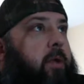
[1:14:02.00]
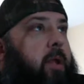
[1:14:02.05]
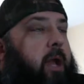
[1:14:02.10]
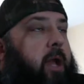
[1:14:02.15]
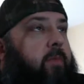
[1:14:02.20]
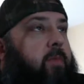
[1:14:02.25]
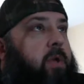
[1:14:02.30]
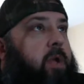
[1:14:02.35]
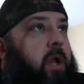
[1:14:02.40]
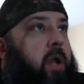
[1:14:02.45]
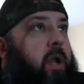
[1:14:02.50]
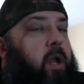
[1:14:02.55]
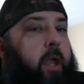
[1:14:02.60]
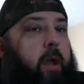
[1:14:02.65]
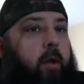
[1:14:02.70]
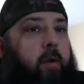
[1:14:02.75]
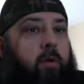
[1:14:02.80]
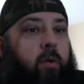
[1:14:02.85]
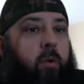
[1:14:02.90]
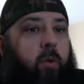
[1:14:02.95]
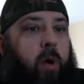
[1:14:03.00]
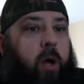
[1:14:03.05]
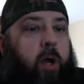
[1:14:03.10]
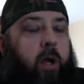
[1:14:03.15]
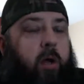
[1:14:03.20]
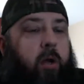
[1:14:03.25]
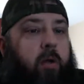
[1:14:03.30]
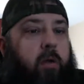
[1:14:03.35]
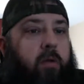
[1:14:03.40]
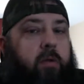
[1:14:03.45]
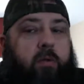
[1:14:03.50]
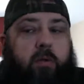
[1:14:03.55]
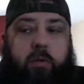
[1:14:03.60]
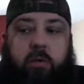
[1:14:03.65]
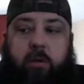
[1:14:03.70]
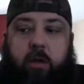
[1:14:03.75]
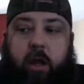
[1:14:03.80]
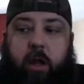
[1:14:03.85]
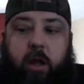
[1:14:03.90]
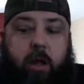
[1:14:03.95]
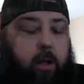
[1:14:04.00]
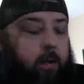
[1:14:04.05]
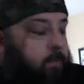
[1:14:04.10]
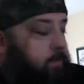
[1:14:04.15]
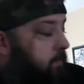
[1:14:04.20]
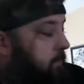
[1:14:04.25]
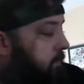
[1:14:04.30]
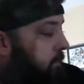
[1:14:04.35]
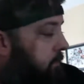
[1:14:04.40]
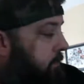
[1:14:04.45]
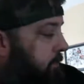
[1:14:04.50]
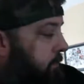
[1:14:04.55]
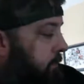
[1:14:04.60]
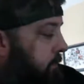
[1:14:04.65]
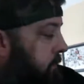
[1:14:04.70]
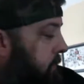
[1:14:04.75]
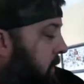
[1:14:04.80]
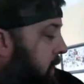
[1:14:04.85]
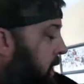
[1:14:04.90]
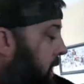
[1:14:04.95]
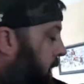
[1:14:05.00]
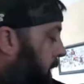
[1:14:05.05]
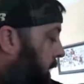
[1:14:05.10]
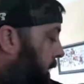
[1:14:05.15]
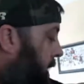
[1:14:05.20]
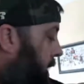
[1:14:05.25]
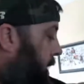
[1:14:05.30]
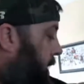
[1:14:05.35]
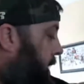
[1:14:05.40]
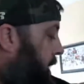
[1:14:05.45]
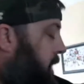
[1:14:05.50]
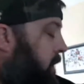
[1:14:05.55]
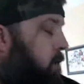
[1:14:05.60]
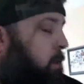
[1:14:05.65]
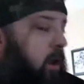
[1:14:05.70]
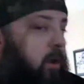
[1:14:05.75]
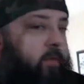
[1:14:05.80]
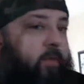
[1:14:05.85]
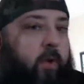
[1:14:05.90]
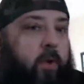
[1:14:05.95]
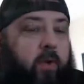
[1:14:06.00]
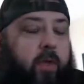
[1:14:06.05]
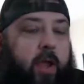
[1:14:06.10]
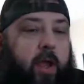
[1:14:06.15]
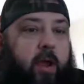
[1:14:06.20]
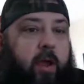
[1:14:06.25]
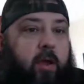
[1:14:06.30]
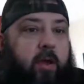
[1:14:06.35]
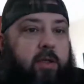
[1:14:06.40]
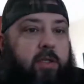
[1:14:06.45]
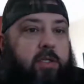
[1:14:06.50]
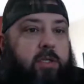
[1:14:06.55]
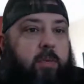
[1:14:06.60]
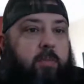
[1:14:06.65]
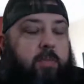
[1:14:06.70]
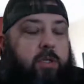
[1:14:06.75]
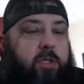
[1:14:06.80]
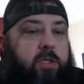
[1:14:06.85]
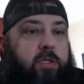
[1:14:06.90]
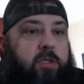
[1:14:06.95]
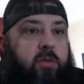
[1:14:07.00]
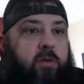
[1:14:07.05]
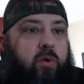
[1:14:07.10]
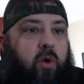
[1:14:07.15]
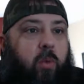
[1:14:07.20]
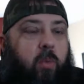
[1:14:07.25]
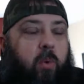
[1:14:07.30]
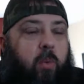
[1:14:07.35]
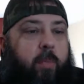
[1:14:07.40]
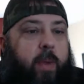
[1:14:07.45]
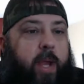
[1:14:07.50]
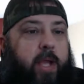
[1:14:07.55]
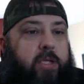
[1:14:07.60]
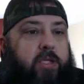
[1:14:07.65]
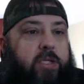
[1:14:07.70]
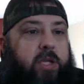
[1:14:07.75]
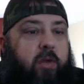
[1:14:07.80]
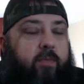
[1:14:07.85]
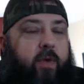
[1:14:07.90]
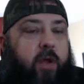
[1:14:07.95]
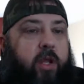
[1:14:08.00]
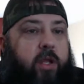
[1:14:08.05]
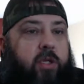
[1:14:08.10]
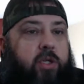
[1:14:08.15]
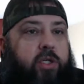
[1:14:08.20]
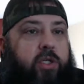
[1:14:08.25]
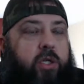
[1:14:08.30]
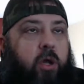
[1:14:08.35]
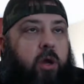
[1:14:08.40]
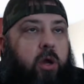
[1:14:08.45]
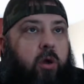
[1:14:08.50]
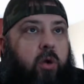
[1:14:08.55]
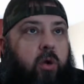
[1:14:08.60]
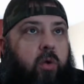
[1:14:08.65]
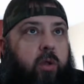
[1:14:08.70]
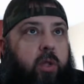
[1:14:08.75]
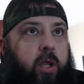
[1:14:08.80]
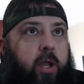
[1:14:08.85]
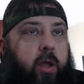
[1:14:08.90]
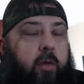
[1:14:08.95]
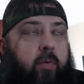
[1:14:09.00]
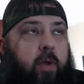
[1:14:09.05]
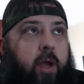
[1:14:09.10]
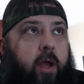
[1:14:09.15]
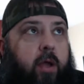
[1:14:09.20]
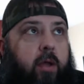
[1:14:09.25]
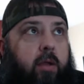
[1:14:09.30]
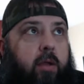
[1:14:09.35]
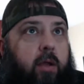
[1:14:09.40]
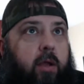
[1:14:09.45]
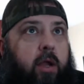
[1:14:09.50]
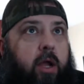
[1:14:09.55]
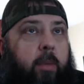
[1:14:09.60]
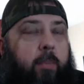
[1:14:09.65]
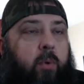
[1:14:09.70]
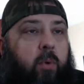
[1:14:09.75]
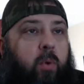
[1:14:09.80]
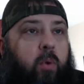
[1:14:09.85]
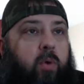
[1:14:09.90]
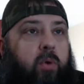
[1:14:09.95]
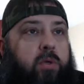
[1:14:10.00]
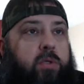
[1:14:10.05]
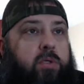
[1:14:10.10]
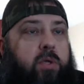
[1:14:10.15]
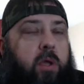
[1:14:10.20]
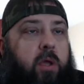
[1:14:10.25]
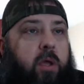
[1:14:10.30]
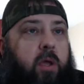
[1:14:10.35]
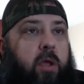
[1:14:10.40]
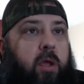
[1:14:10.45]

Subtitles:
I haven't done a count in a while. Um, got quite a few there, and some just normal base stuff I didn't show, and then I've got a couple orders.